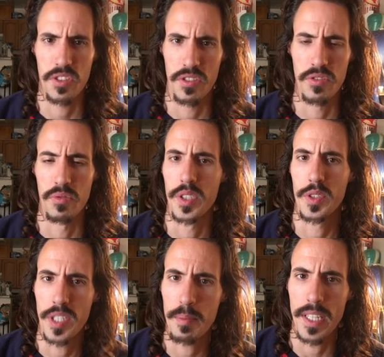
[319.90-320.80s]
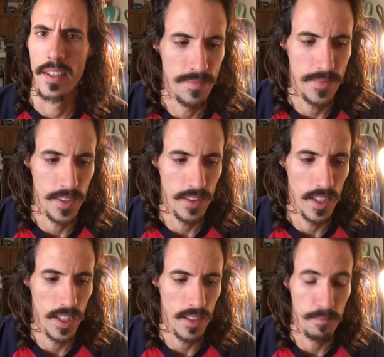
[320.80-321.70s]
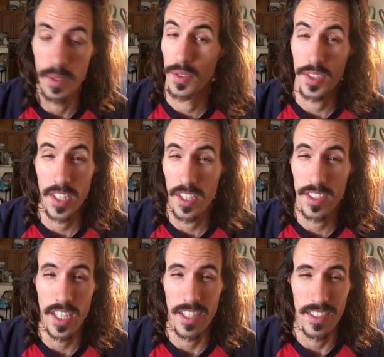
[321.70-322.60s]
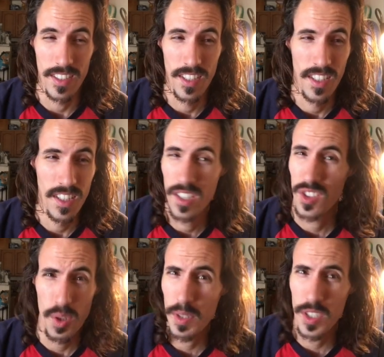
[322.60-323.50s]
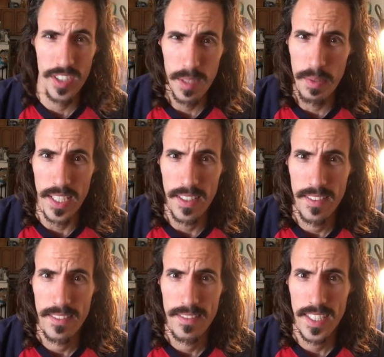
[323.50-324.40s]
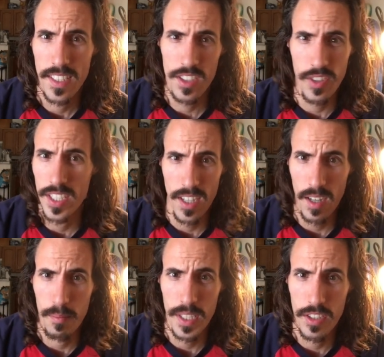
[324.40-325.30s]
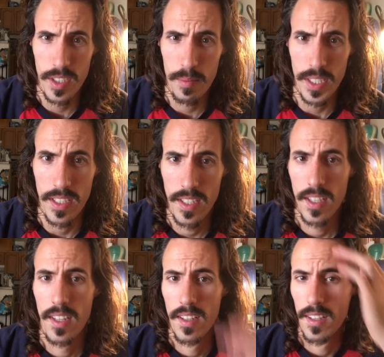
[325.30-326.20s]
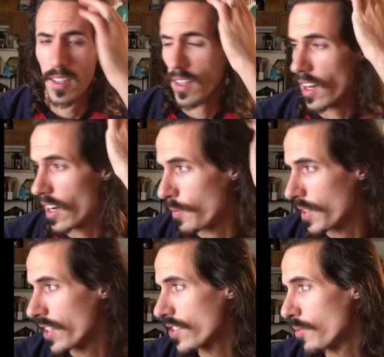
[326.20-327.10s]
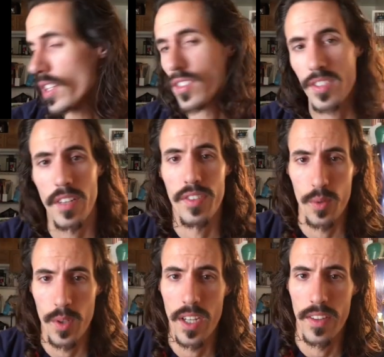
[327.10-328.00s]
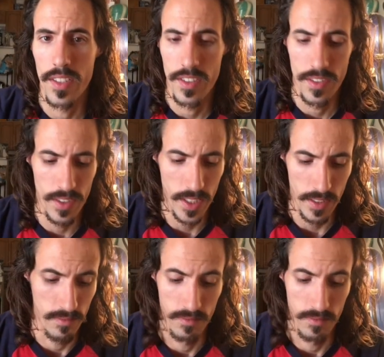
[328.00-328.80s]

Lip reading: this is really creepy. There's a lot. Bill Skarsgård, super creepy. He does a great job being creepy. And there's some other stuff as well that just like